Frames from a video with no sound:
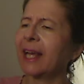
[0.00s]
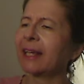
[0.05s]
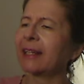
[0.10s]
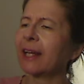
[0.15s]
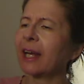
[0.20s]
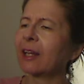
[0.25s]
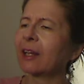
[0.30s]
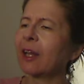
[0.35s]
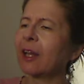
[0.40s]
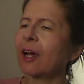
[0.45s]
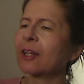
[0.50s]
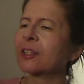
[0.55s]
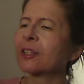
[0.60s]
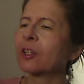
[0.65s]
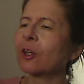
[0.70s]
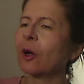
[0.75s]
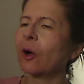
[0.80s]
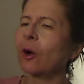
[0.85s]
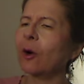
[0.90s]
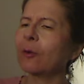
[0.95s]
and I
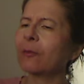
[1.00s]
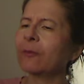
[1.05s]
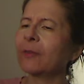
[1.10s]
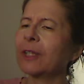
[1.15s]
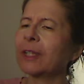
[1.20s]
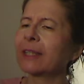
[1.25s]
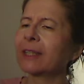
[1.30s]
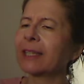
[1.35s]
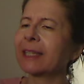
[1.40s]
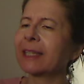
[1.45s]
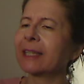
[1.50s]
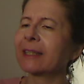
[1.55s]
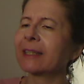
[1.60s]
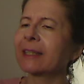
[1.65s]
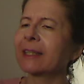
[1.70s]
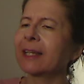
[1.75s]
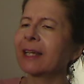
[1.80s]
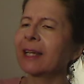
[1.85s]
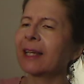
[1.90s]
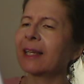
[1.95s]
lost all feeling.
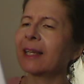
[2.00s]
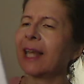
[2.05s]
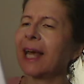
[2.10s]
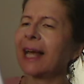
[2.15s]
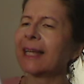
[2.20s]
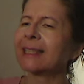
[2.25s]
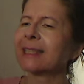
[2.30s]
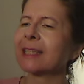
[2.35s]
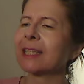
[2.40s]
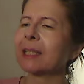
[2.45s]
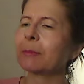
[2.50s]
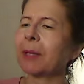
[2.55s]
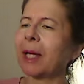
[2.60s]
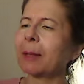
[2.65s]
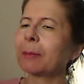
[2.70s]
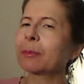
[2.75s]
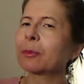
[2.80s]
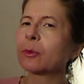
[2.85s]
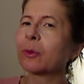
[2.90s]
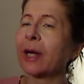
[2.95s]
Lastly,
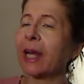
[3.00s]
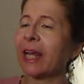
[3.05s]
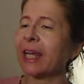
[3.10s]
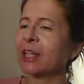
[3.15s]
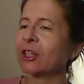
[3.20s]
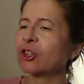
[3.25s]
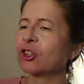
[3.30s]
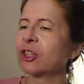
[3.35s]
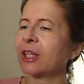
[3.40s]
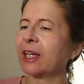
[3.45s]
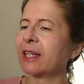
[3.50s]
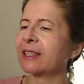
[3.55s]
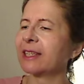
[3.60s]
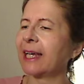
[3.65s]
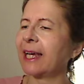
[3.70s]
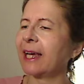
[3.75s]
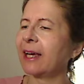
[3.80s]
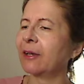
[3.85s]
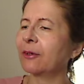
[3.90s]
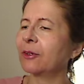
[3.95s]
my brain shut
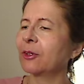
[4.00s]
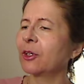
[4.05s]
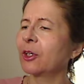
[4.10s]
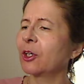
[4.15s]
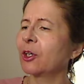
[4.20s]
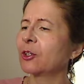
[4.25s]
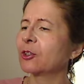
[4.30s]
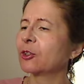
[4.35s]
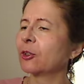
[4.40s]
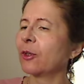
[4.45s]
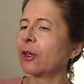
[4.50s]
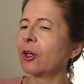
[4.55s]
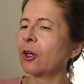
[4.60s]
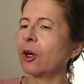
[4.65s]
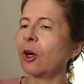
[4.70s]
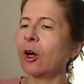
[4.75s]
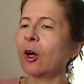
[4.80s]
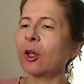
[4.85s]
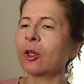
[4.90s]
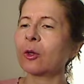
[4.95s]
down, so that
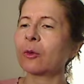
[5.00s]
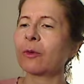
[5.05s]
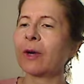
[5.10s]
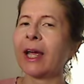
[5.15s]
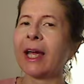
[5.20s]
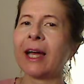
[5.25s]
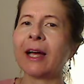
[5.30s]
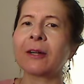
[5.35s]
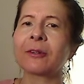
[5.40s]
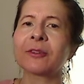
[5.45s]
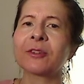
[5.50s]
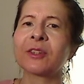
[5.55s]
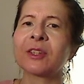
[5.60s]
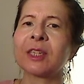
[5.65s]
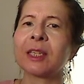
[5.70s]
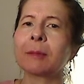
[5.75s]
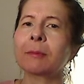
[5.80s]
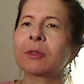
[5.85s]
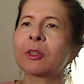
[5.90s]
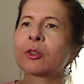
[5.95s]
all around
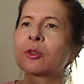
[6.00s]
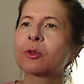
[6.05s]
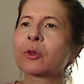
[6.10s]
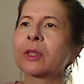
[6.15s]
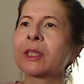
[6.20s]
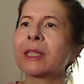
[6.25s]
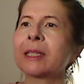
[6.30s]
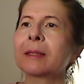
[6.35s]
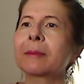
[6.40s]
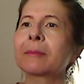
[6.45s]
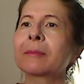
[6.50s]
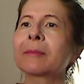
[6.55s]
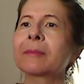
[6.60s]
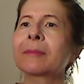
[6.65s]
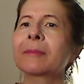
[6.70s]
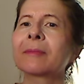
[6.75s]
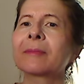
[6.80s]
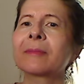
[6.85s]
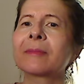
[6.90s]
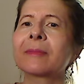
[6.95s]
seemed a dream.
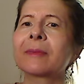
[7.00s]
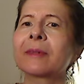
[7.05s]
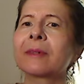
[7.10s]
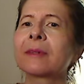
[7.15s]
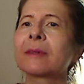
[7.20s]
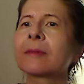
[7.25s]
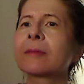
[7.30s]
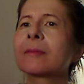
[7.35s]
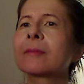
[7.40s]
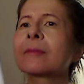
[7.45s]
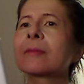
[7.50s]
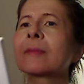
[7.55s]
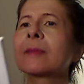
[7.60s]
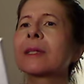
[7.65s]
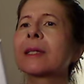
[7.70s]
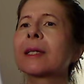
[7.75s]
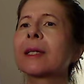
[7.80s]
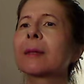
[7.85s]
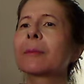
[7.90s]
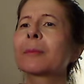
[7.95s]

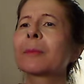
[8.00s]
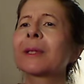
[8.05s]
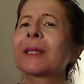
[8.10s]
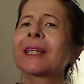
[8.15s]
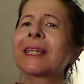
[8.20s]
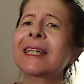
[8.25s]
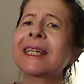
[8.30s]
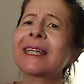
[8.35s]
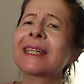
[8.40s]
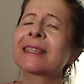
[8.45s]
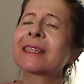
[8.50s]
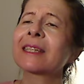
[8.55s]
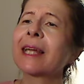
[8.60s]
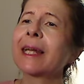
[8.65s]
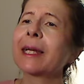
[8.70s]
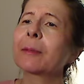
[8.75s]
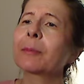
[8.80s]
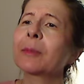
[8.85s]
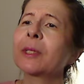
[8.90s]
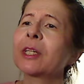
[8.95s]
Please
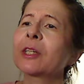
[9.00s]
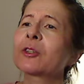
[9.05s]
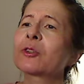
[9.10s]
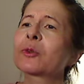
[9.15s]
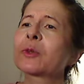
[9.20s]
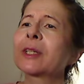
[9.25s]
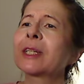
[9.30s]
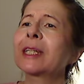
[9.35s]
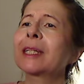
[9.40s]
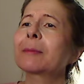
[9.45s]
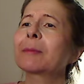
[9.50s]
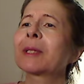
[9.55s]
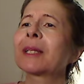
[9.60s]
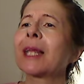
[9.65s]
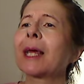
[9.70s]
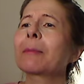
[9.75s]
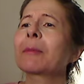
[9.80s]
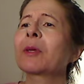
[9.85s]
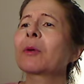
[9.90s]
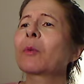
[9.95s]
let it be a dream and
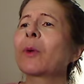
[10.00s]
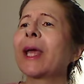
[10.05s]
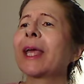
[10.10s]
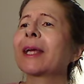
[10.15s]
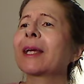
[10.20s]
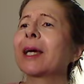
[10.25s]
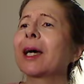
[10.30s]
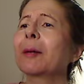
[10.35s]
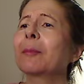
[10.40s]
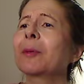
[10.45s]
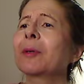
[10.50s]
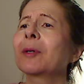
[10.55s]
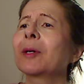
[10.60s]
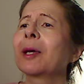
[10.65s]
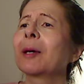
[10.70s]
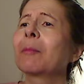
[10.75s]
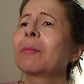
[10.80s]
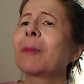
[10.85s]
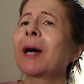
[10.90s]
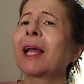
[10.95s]
let me wake up.
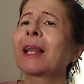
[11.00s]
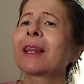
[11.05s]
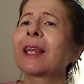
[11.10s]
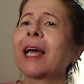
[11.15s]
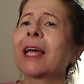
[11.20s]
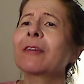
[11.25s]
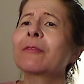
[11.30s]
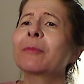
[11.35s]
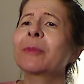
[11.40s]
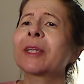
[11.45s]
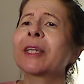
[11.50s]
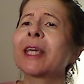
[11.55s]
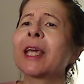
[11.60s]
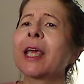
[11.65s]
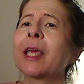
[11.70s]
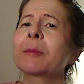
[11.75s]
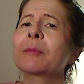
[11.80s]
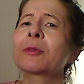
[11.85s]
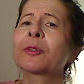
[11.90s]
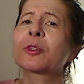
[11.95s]
My life
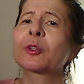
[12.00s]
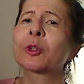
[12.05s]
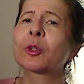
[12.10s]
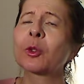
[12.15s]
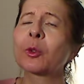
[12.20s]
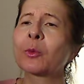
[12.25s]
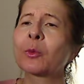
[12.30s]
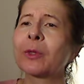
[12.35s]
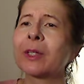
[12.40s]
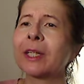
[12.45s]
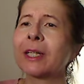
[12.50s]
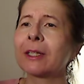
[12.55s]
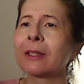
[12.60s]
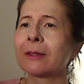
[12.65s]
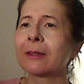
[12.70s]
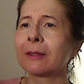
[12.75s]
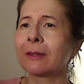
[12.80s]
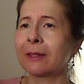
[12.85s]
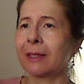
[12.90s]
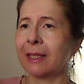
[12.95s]
became
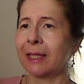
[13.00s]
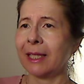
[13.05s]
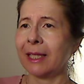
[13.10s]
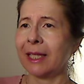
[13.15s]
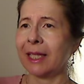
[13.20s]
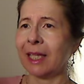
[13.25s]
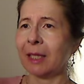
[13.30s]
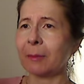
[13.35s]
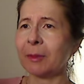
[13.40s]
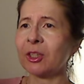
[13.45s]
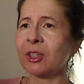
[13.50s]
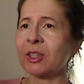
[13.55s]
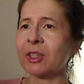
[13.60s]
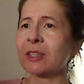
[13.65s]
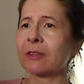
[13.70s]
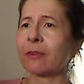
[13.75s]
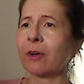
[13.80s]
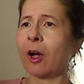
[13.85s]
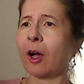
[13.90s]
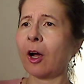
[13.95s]
surreal. Images
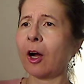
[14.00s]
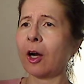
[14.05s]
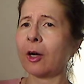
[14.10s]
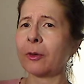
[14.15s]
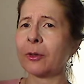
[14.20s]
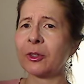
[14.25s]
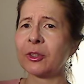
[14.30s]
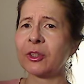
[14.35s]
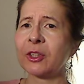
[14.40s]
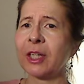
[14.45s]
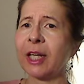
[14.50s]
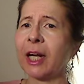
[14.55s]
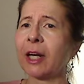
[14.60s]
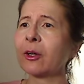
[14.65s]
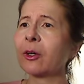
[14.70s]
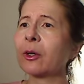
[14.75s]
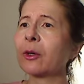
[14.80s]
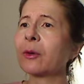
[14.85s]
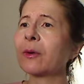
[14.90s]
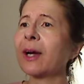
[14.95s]
of horror
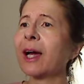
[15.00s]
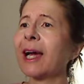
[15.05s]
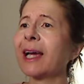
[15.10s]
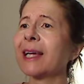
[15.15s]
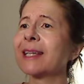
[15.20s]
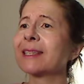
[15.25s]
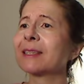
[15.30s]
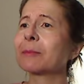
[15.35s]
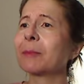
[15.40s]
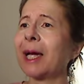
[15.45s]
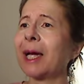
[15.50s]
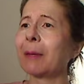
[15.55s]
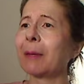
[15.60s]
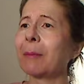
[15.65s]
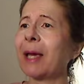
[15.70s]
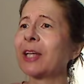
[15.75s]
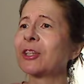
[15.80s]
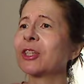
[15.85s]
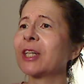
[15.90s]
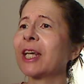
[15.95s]
terrorized
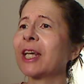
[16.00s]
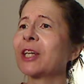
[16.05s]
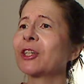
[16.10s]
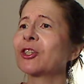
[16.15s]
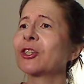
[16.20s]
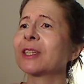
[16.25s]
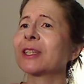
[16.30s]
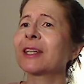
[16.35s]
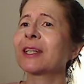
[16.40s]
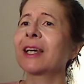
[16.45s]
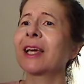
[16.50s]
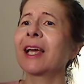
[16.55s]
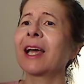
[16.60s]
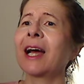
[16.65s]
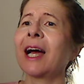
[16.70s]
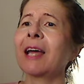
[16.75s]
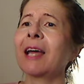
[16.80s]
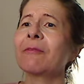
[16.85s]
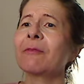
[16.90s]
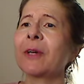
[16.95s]
imagination.
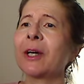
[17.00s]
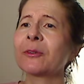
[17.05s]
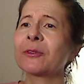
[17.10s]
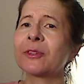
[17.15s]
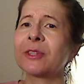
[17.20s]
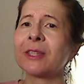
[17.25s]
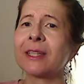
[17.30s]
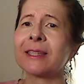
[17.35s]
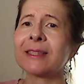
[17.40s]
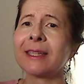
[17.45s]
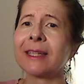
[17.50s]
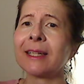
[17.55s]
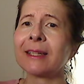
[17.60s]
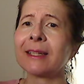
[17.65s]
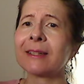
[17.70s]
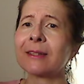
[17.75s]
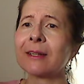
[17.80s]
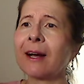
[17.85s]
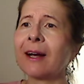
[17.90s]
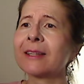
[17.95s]
I felt dizzy
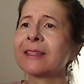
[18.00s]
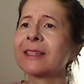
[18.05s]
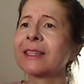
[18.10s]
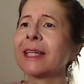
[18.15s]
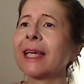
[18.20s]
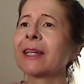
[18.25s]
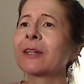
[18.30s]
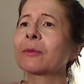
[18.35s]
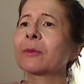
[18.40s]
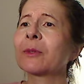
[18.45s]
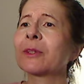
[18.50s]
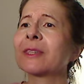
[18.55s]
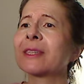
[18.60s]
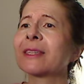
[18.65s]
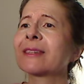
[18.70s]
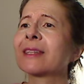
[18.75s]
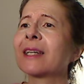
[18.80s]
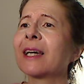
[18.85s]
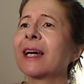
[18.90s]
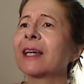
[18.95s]
and nauseated with
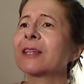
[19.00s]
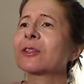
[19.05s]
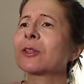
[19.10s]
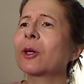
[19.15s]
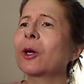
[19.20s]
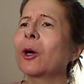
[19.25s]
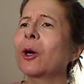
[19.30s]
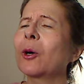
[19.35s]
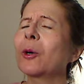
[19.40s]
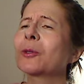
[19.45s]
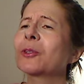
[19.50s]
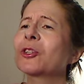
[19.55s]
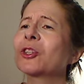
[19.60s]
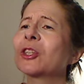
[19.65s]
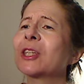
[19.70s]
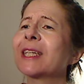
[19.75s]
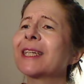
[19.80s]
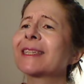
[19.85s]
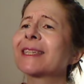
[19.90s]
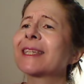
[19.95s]
disgust. Oh,
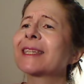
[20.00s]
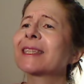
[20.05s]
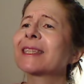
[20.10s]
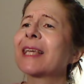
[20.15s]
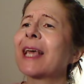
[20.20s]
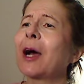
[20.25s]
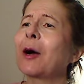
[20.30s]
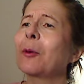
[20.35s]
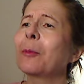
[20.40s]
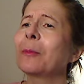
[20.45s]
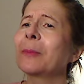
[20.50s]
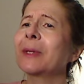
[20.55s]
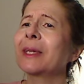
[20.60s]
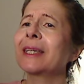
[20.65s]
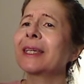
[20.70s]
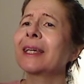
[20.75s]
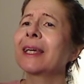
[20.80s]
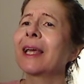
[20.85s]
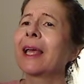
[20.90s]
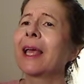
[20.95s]
Jesus, help
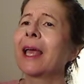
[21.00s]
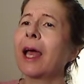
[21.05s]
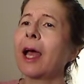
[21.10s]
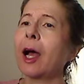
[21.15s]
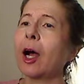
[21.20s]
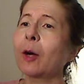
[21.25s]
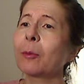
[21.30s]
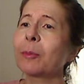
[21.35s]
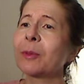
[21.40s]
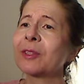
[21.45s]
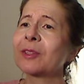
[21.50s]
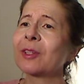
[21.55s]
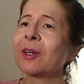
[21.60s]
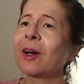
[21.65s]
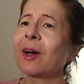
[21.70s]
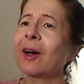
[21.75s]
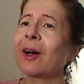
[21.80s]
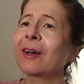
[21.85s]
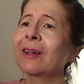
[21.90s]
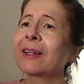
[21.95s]
me. Help us
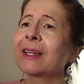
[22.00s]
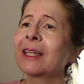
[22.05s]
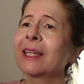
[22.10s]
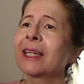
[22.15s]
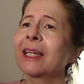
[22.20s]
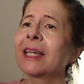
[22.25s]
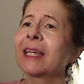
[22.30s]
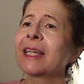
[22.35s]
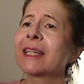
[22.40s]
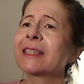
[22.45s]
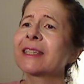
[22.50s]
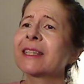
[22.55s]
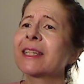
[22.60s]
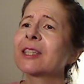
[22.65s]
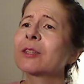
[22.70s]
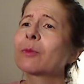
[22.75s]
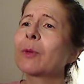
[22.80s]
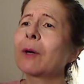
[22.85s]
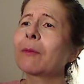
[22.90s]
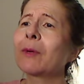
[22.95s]
all. Is
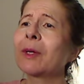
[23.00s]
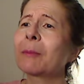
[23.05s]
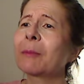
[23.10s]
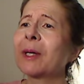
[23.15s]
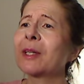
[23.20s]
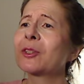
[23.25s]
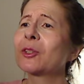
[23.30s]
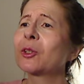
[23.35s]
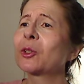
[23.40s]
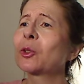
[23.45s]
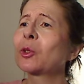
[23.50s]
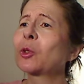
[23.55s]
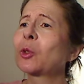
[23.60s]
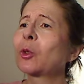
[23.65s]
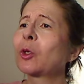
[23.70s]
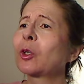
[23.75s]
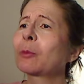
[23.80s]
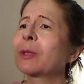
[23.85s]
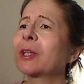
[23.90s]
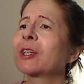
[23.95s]
this what we must
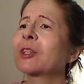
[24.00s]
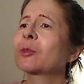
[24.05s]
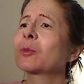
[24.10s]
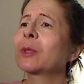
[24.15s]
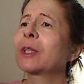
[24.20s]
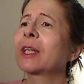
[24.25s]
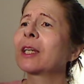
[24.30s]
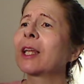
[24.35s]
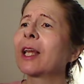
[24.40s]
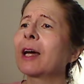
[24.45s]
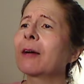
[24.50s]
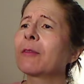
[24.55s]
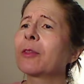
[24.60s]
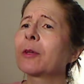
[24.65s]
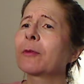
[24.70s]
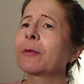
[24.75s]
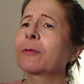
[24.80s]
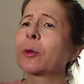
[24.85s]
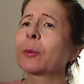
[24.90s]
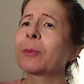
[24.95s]
endure because we love
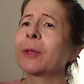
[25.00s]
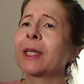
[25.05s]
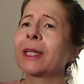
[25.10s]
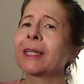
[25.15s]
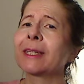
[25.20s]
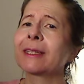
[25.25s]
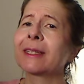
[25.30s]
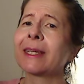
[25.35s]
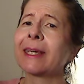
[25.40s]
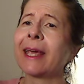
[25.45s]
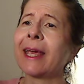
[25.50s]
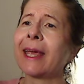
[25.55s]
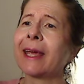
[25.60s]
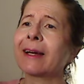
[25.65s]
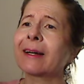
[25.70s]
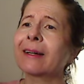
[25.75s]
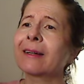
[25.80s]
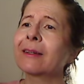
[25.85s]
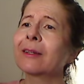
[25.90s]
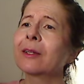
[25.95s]
the forbidden
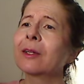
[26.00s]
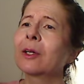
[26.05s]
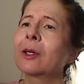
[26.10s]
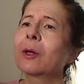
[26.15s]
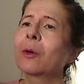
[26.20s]
Gail?